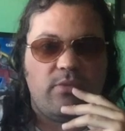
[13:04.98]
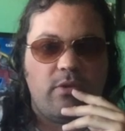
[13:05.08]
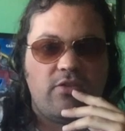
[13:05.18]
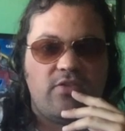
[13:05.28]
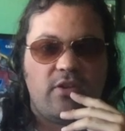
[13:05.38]

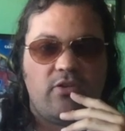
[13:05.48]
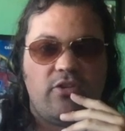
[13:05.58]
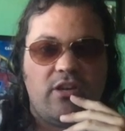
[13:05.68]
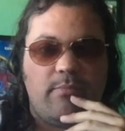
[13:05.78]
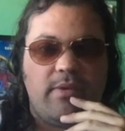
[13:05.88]
mother said
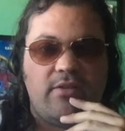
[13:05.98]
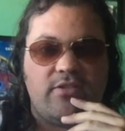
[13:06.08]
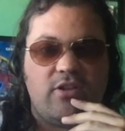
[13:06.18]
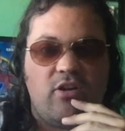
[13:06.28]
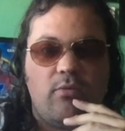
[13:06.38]
earlier about,
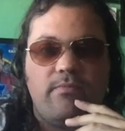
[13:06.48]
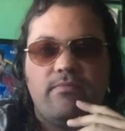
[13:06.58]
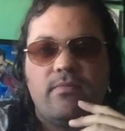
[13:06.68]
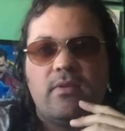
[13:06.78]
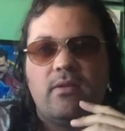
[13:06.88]
you know,
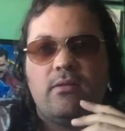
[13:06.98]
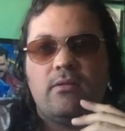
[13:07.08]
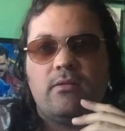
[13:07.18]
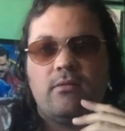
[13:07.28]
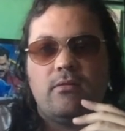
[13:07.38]

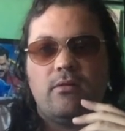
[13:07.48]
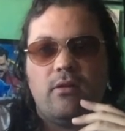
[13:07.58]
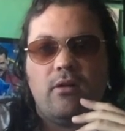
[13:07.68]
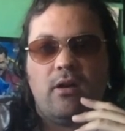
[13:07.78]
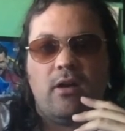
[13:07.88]

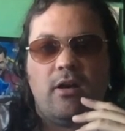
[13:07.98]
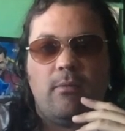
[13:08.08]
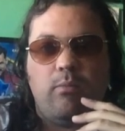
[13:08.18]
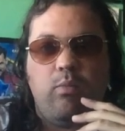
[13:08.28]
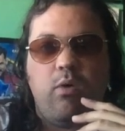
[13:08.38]

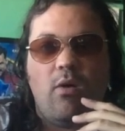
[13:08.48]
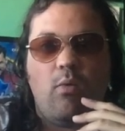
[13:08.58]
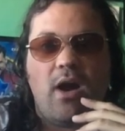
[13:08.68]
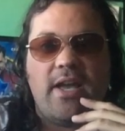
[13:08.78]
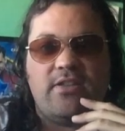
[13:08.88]

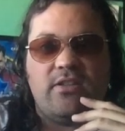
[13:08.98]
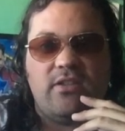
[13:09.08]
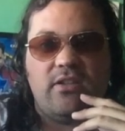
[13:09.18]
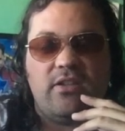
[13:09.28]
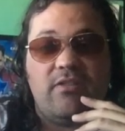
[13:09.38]
why did they
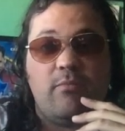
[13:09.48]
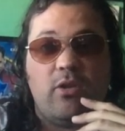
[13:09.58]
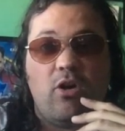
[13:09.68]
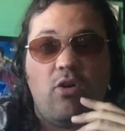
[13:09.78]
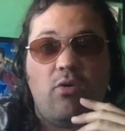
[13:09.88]
leave them
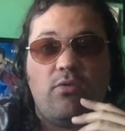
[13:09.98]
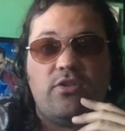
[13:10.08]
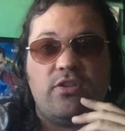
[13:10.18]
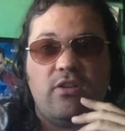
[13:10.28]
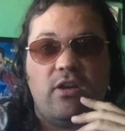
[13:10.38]

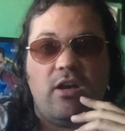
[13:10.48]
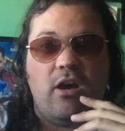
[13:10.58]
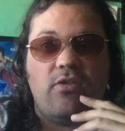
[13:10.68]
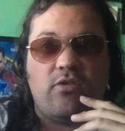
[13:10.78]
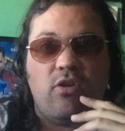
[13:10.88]
alone
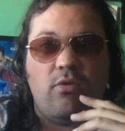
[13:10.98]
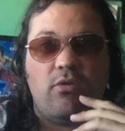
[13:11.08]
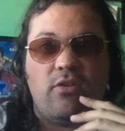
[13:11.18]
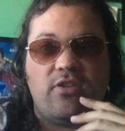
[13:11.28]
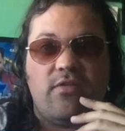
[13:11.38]
on their own,
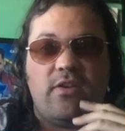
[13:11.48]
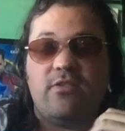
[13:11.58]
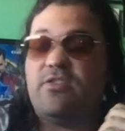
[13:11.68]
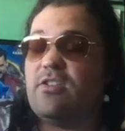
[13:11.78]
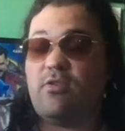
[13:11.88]
all this stuff.
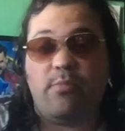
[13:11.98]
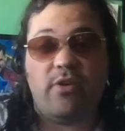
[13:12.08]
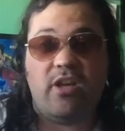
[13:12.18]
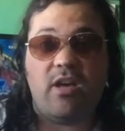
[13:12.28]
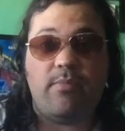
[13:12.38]
And Setsuna's
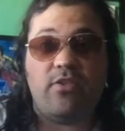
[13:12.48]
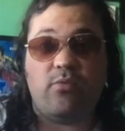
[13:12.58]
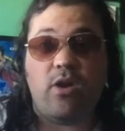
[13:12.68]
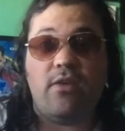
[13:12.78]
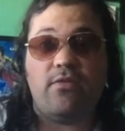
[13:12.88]
bringing up it's a
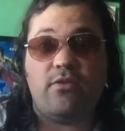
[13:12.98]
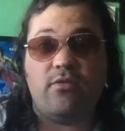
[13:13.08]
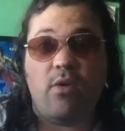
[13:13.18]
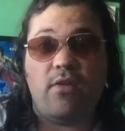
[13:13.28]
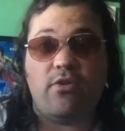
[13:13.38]
rite
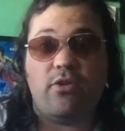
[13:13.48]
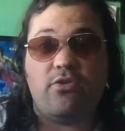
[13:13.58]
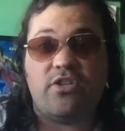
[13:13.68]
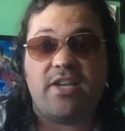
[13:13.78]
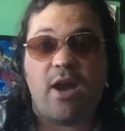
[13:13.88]
of
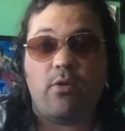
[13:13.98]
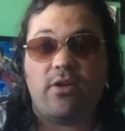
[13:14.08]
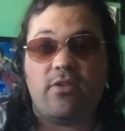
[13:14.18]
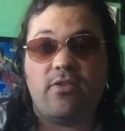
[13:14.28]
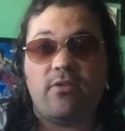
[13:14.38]
courage and
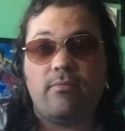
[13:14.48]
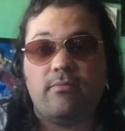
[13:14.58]
cowardice.